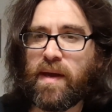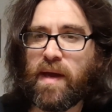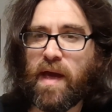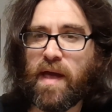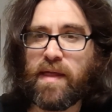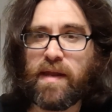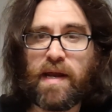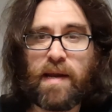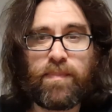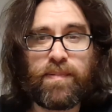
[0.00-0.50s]

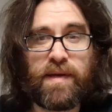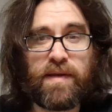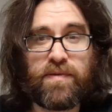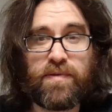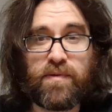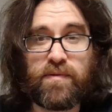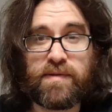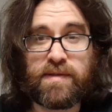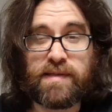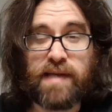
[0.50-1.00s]
And then I played
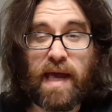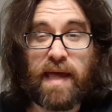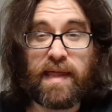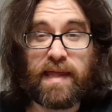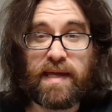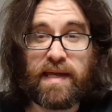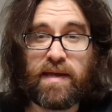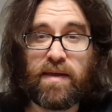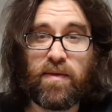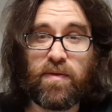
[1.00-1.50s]
through
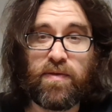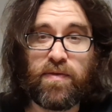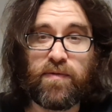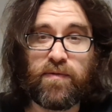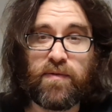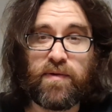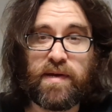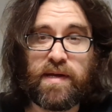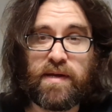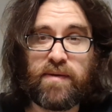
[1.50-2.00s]
Silent Hill
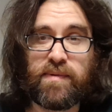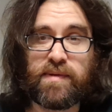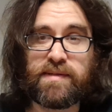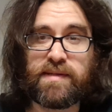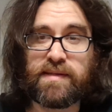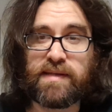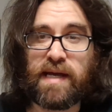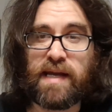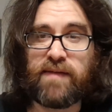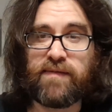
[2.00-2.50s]
3, which
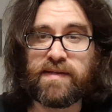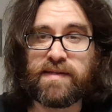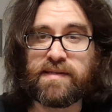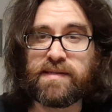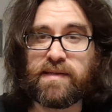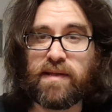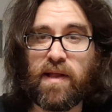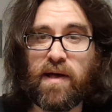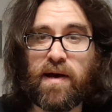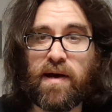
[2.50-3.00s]
is kind of a
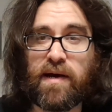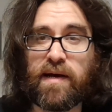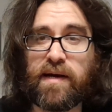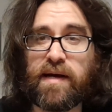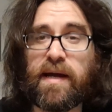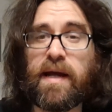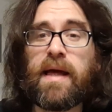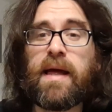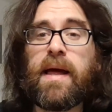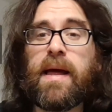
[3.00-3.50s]

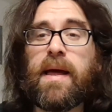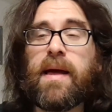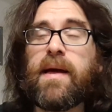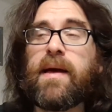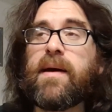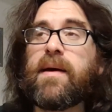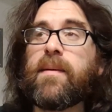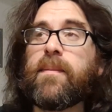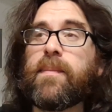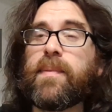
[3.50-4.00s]
slog,
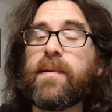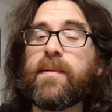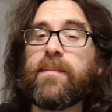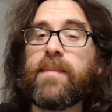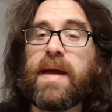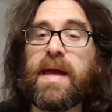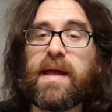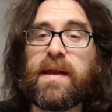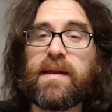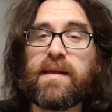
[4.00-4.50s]
but
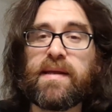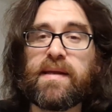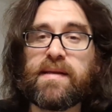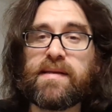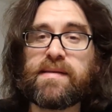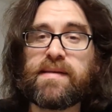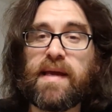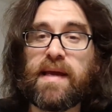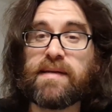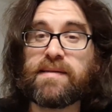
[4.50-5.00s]
man,
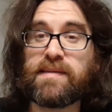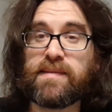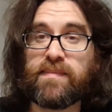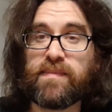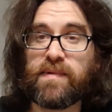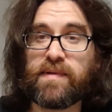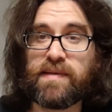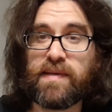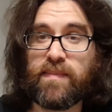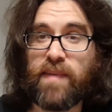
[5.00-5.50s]
it has
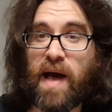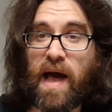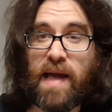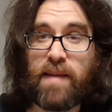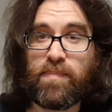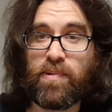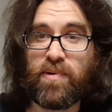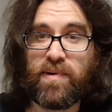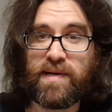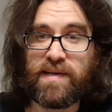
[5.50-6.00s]
some high
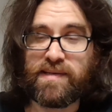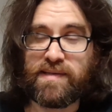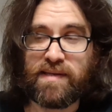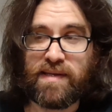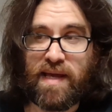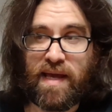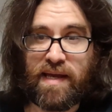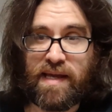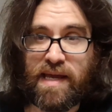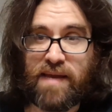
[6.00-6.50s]
points
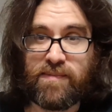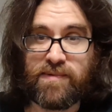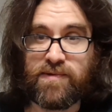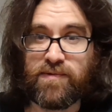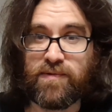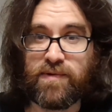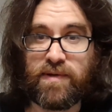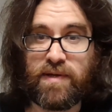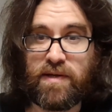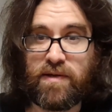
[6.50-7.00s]
in that game. It's a
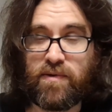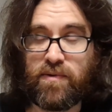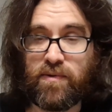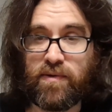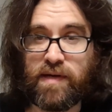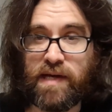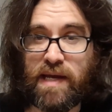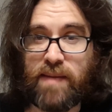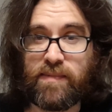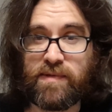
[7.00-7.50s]
really
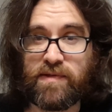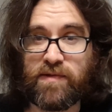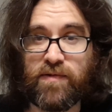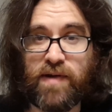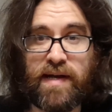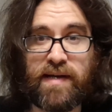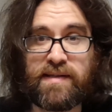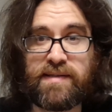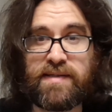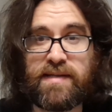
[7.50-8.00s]
cool game,
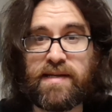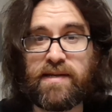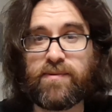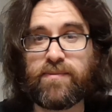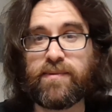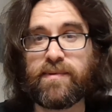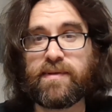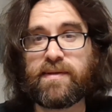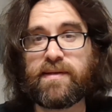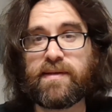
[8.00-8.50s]
direct
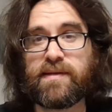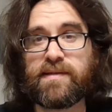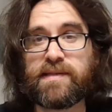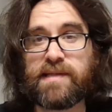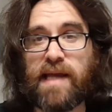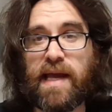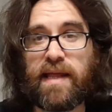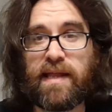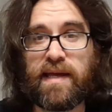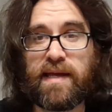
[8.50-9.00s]
sequel to
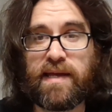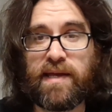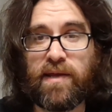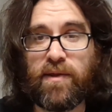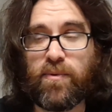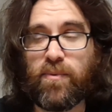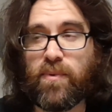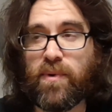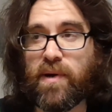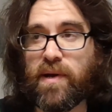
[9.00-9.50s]
Silent
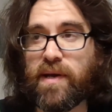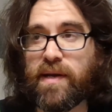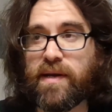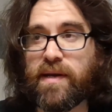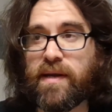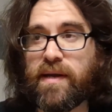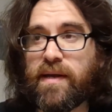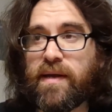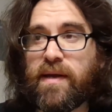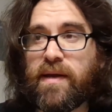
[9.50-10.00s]
Hill
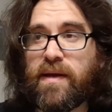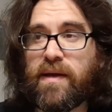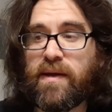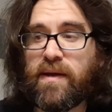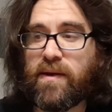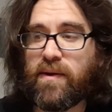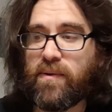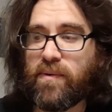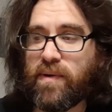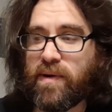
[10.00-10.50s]
1,
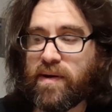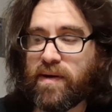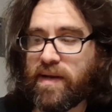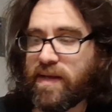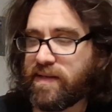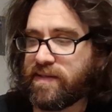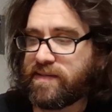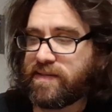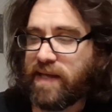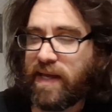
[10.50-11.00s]

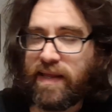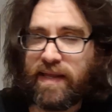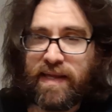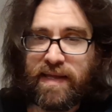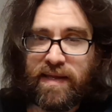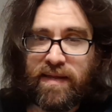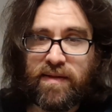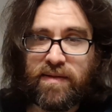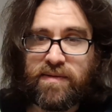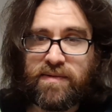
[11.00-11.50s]
whereas Silent
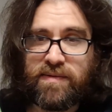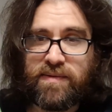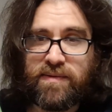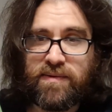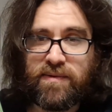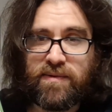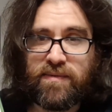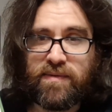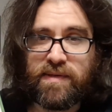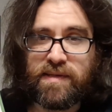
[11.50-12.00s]
Hill
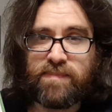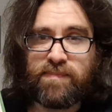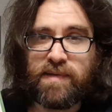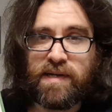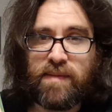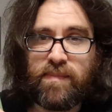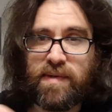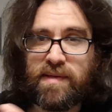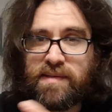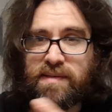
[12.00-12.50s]
2 is
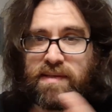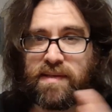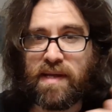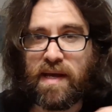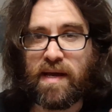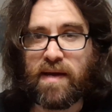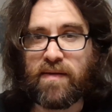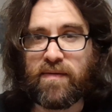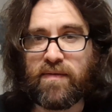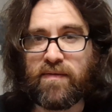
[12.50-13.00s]
pretty much
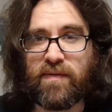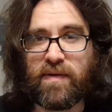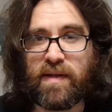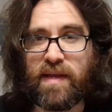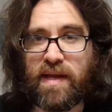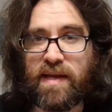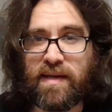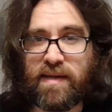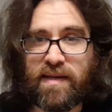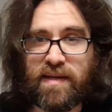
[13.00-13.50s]
not
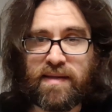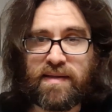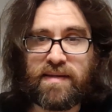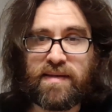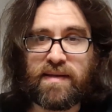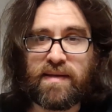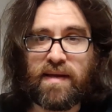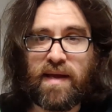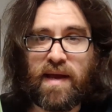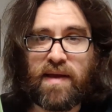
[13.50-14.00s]
related
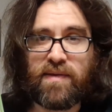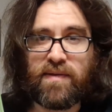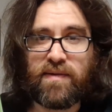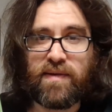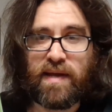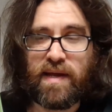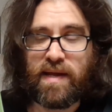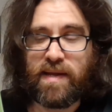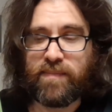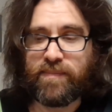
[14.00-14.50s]
to either
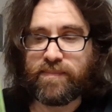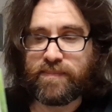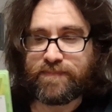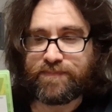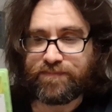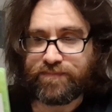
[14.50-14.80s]
game.